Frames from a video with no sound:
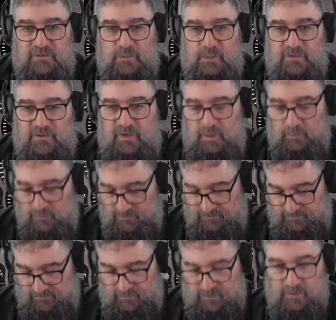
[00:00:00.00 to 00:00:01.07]
Switch cameras
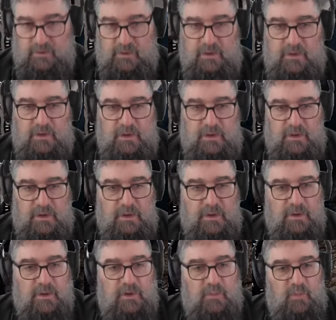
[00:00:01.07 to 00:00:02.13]

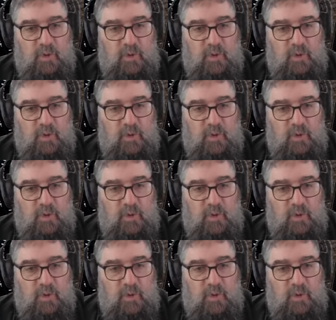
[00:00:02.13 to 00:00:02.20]
and